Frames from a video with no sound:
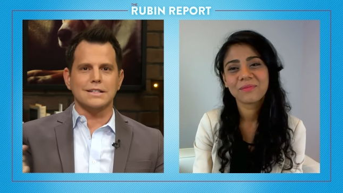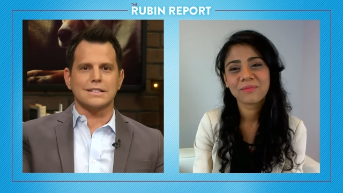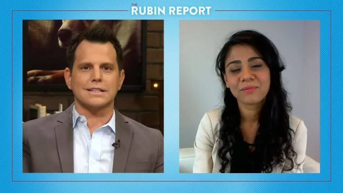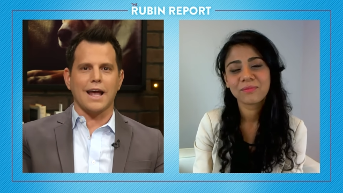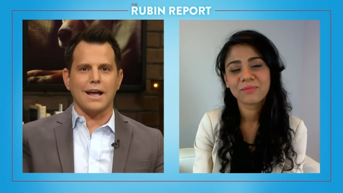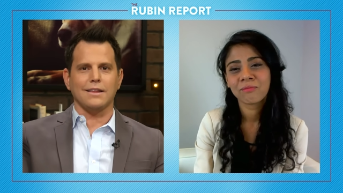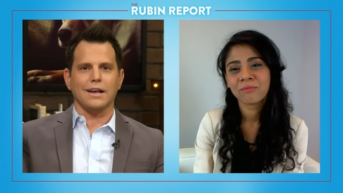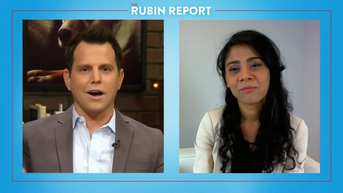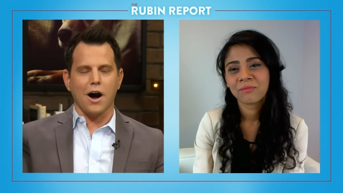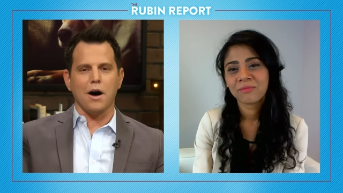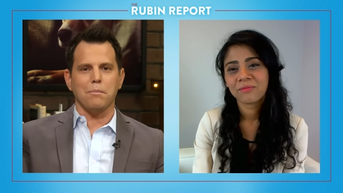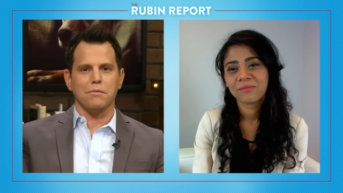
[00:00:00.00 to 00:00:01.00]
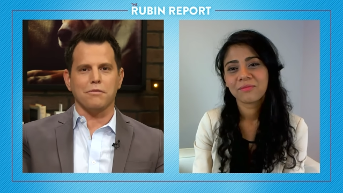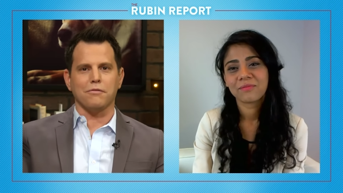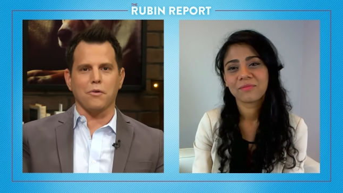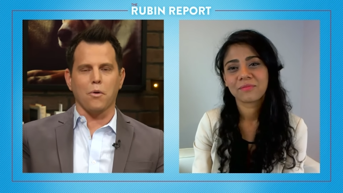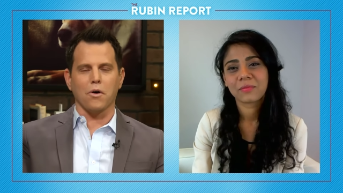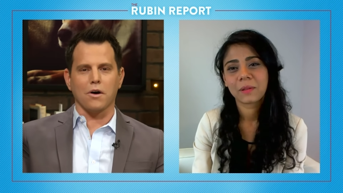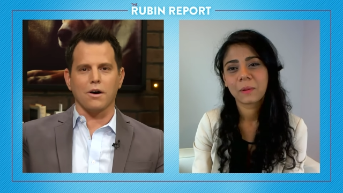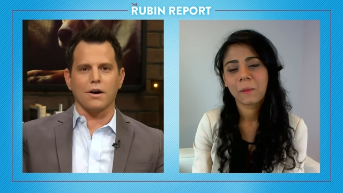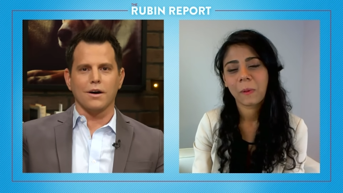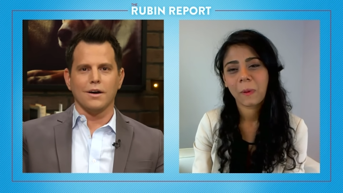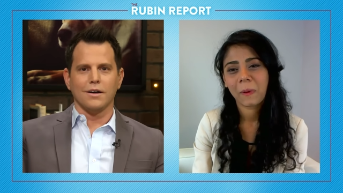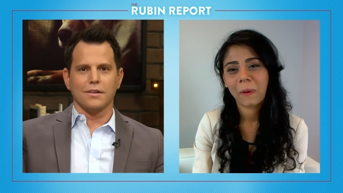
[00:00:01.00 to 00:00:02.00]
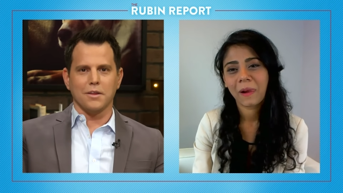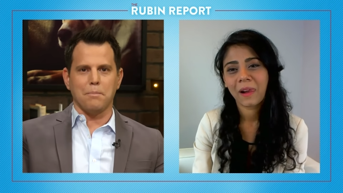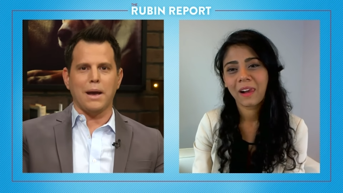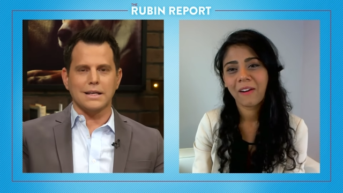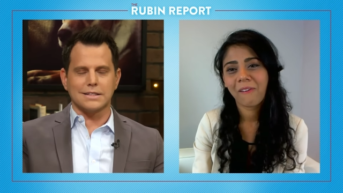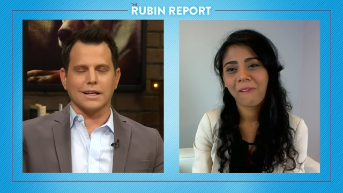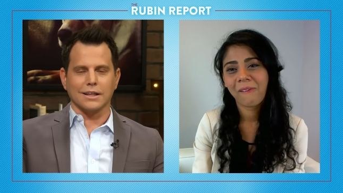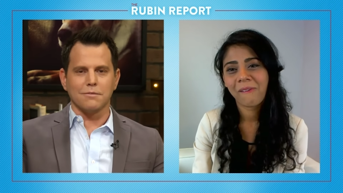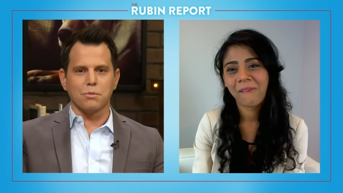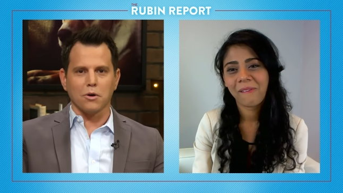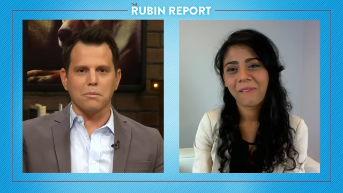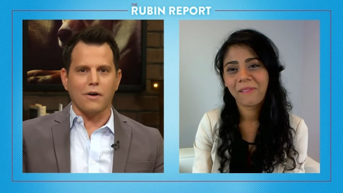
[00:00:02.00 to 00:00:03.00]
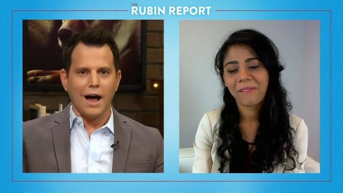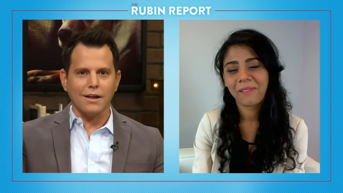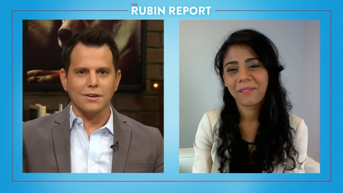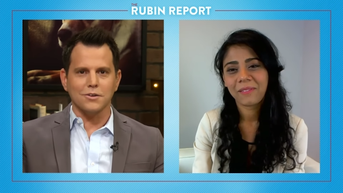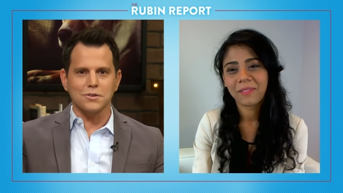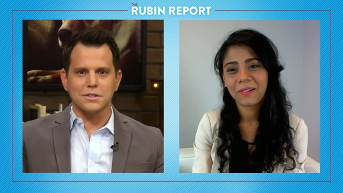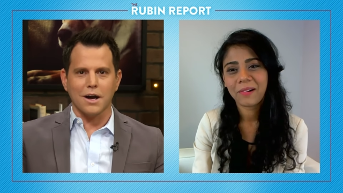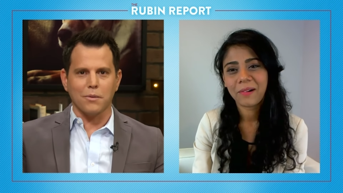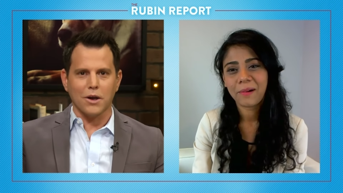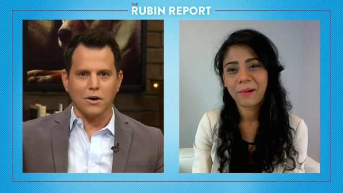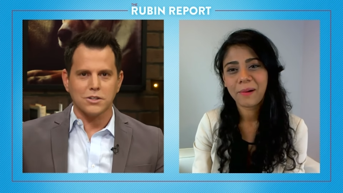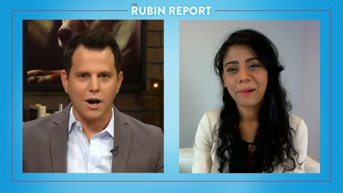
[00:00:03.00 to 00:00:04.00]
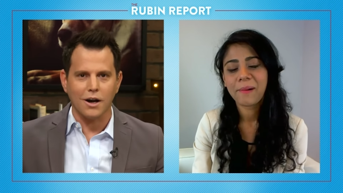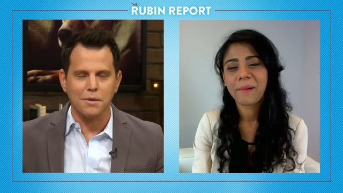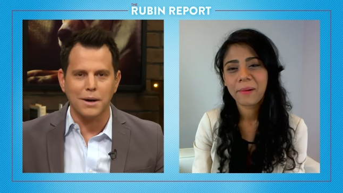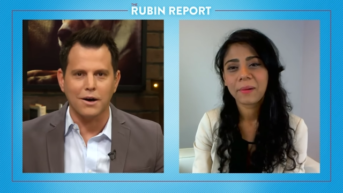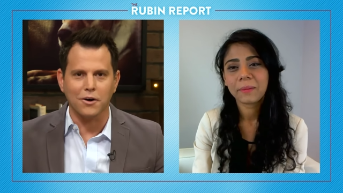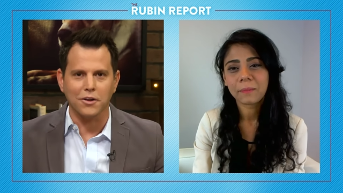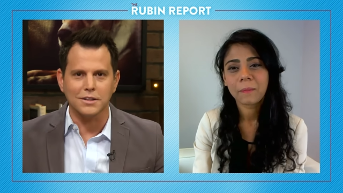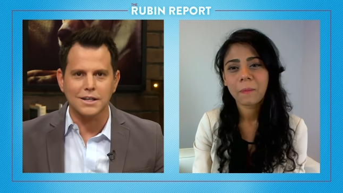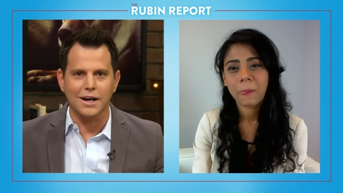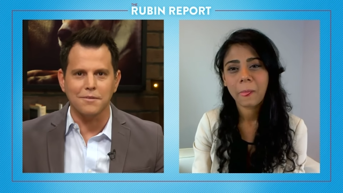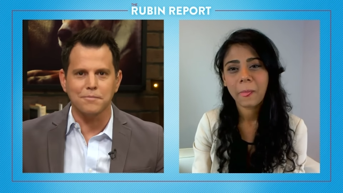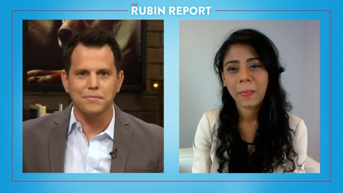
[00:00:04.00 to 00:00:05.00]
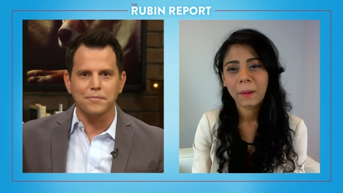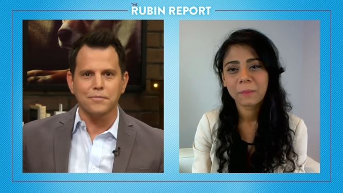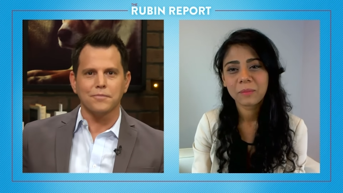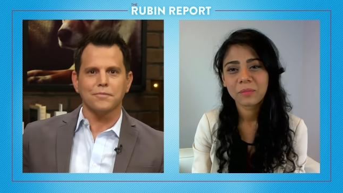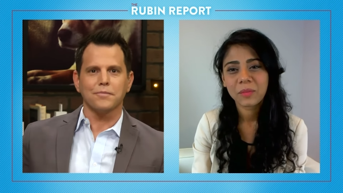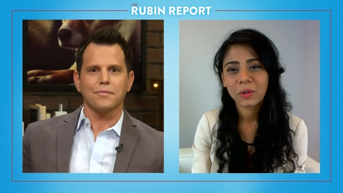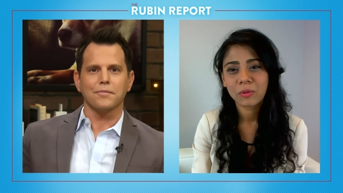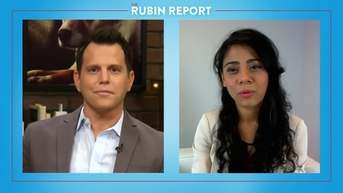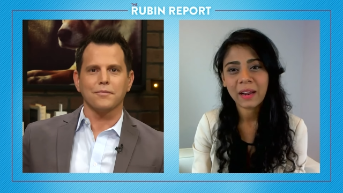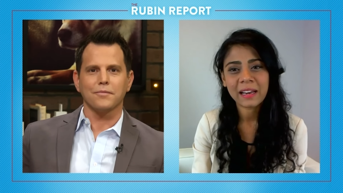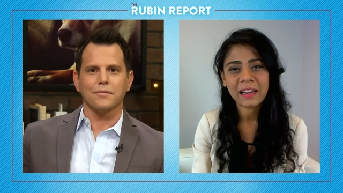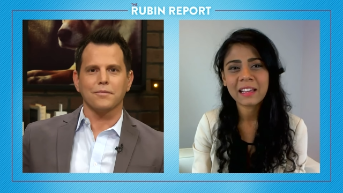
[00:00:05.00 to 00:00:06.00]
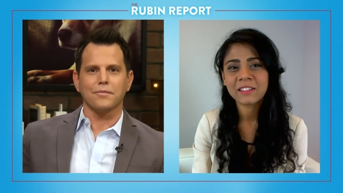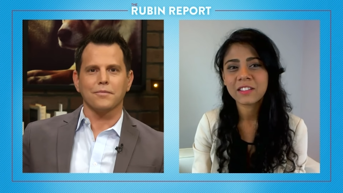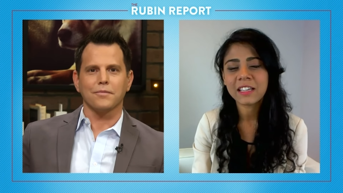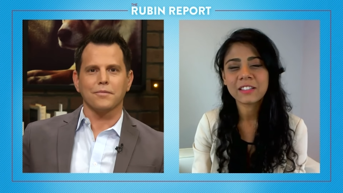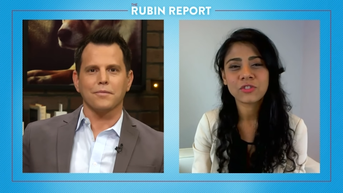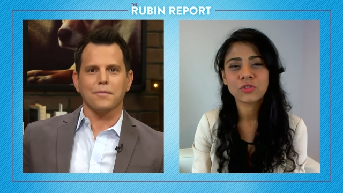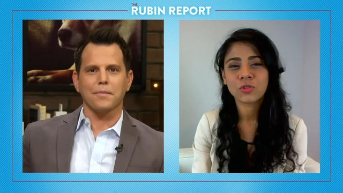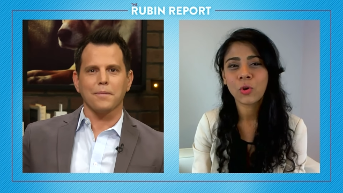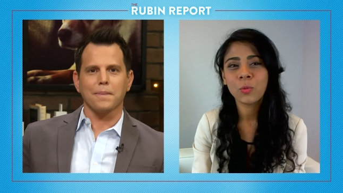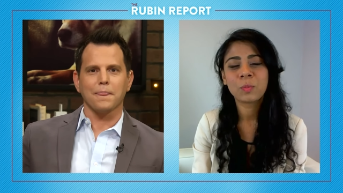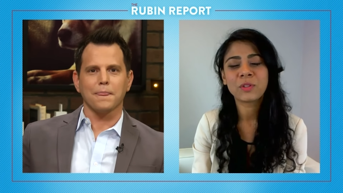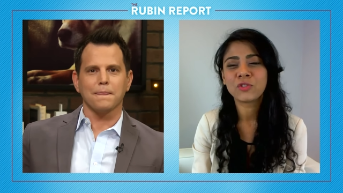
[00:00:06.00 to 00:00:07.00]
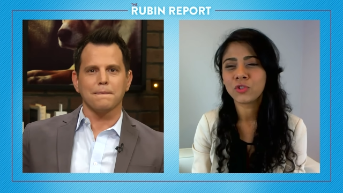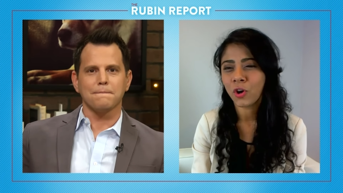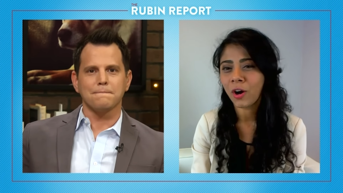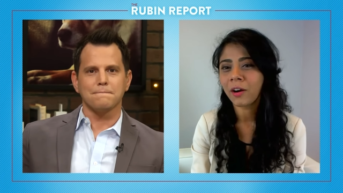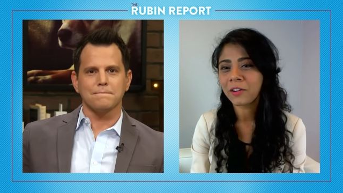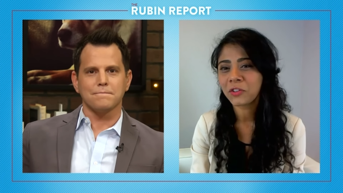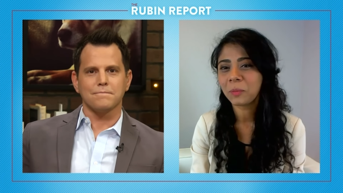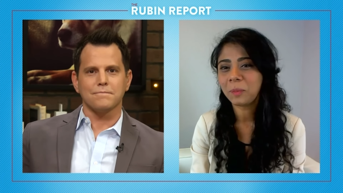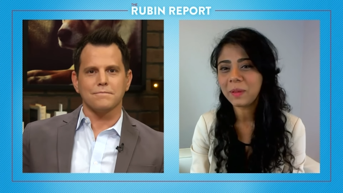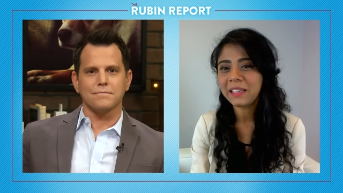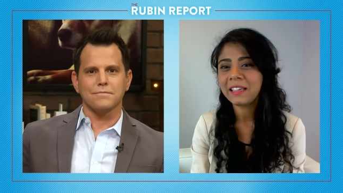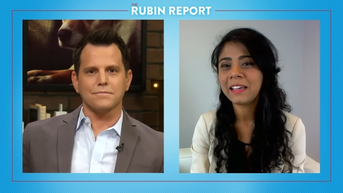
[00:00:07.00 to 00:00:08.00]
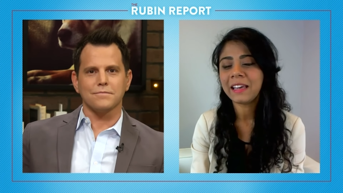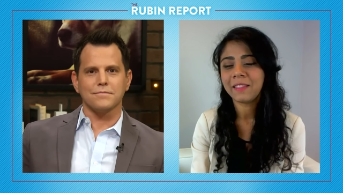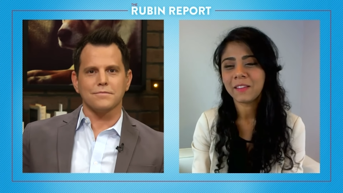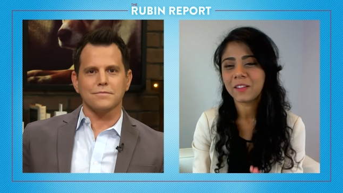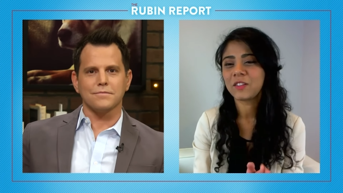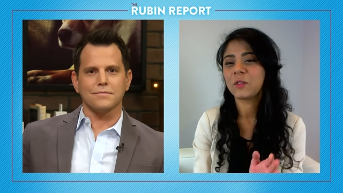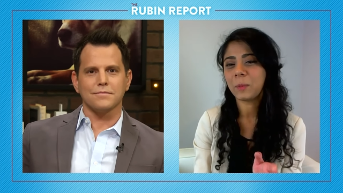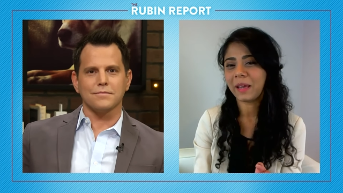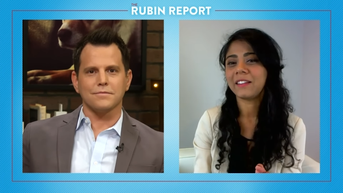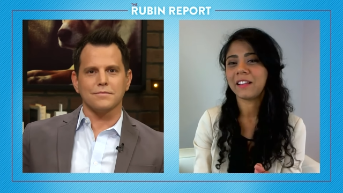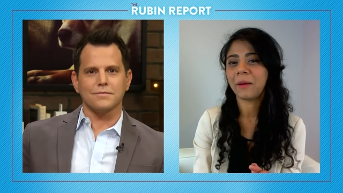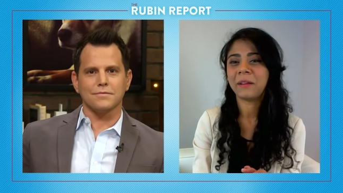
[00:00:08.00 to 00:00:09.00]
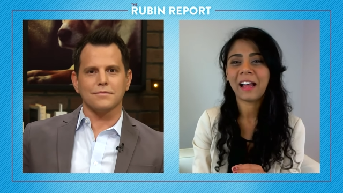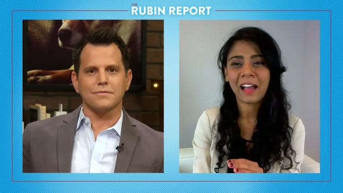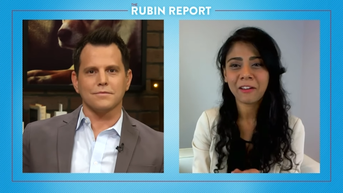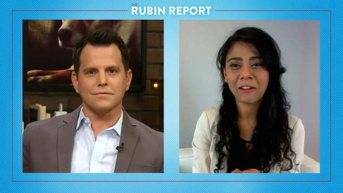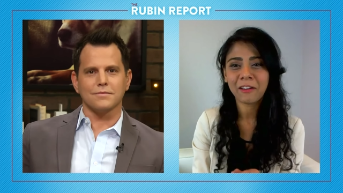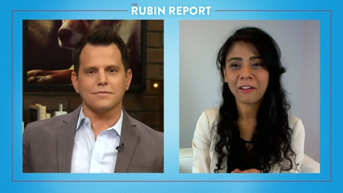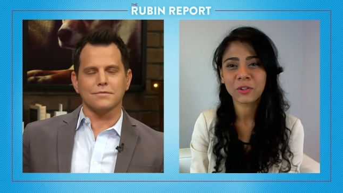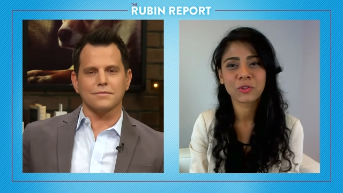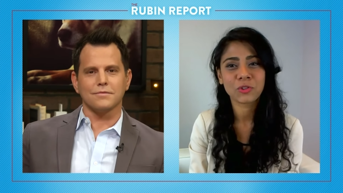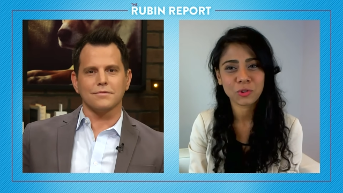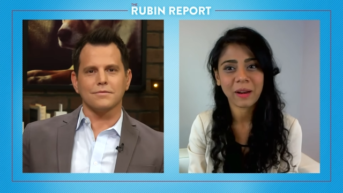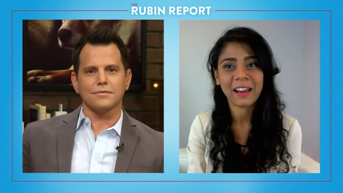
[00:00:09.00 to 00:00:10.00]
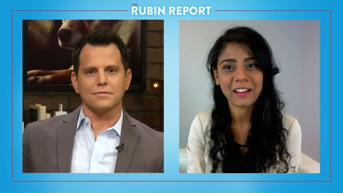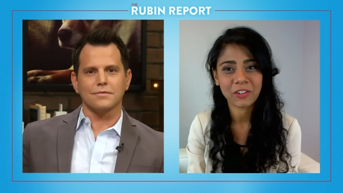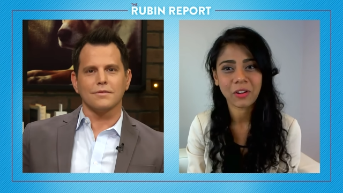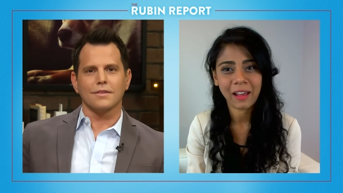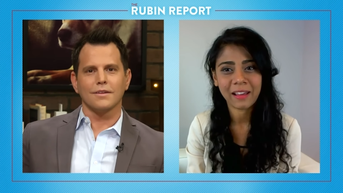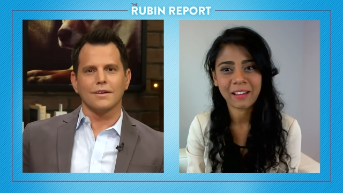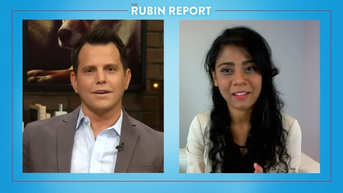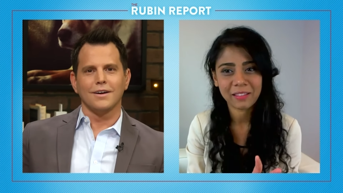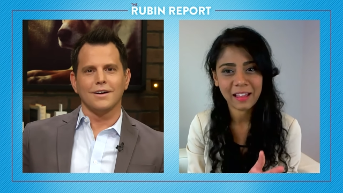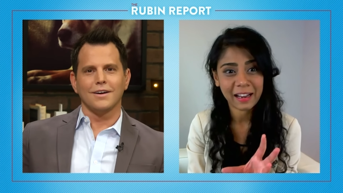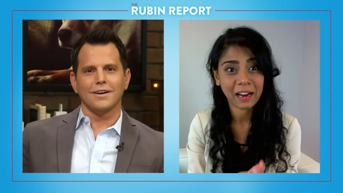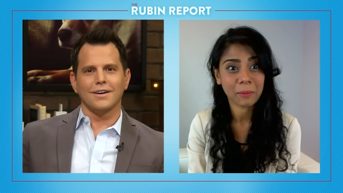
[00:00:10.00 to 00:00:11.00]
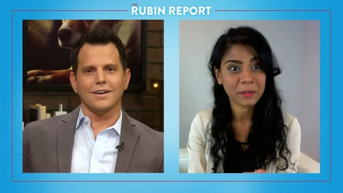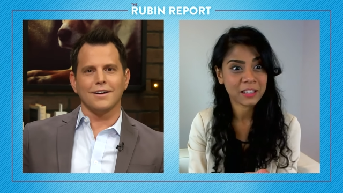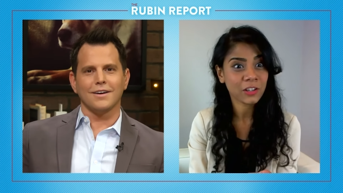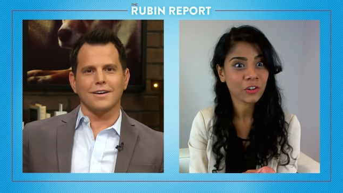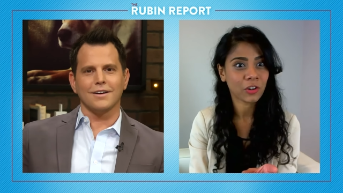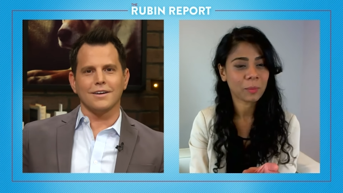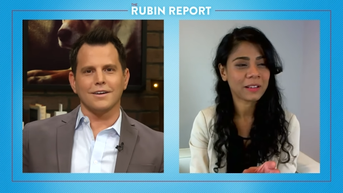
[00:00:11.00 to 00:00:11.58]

Speaker 1: standing up for the basic liberal values that we all talk about all the time.
Speaker 2: Right. It's so bizarre to be in this space. I mean, I feel strange that I'm here